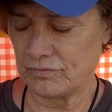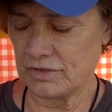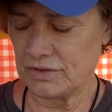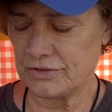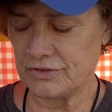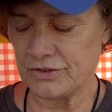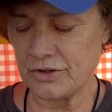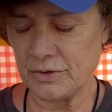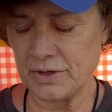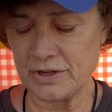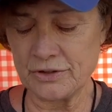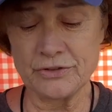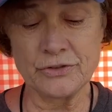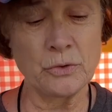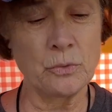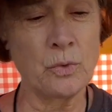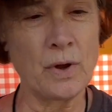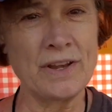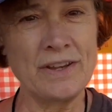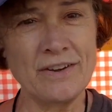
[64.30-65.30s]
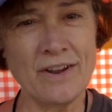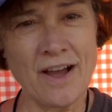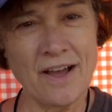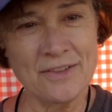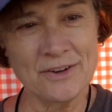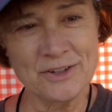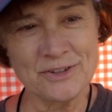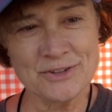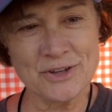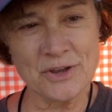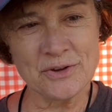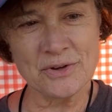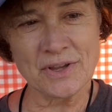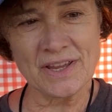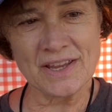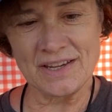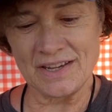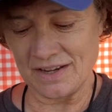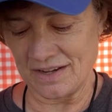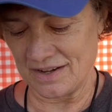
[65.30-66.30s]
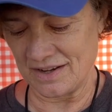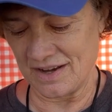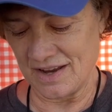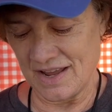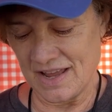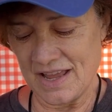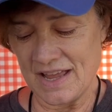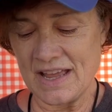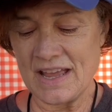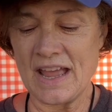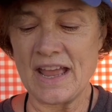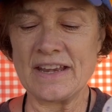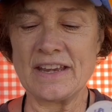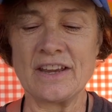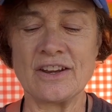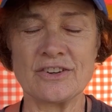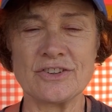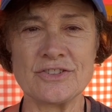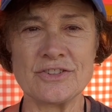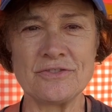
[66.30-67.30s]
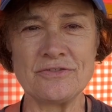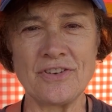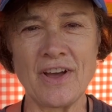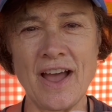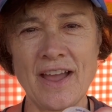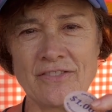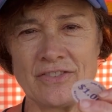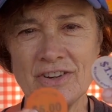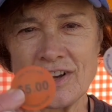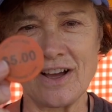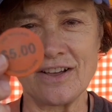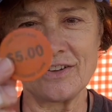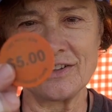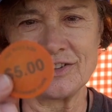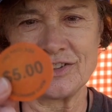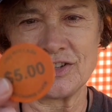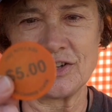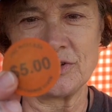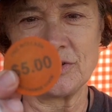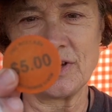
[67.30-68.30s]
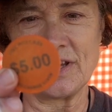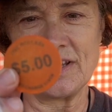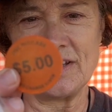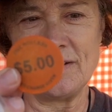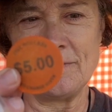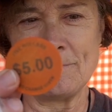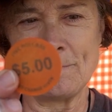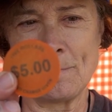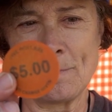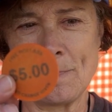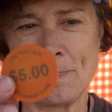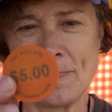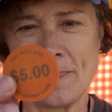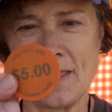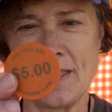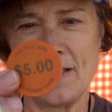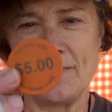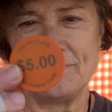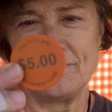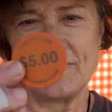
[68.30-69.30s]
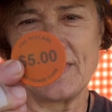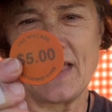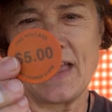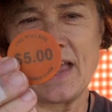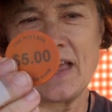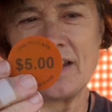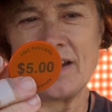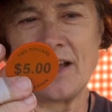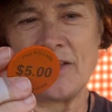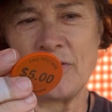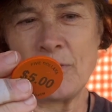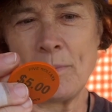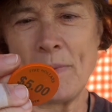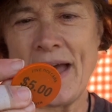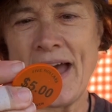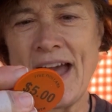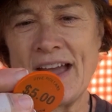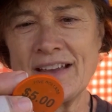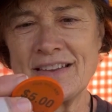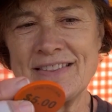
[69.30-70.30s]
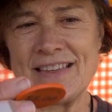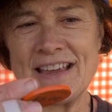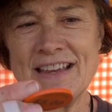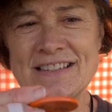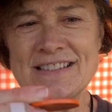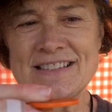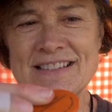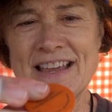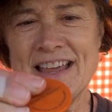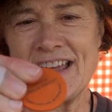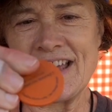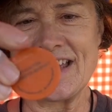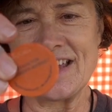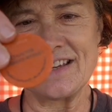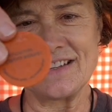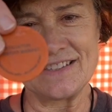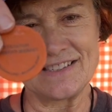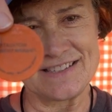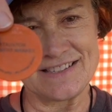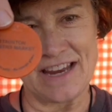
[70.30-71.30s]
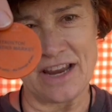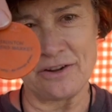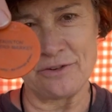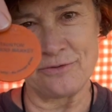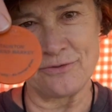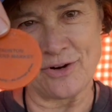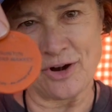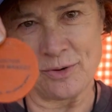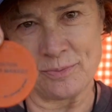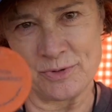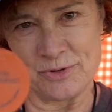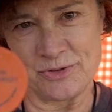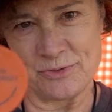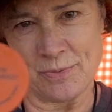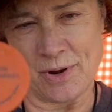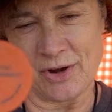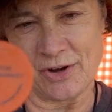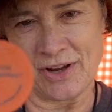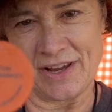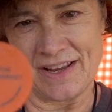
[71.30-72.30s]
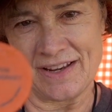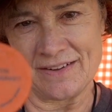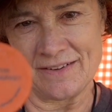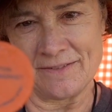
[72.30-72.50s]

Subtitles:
So here's a $1 token, and here's a $5 token, and on the back they say Stanton Farmers Market.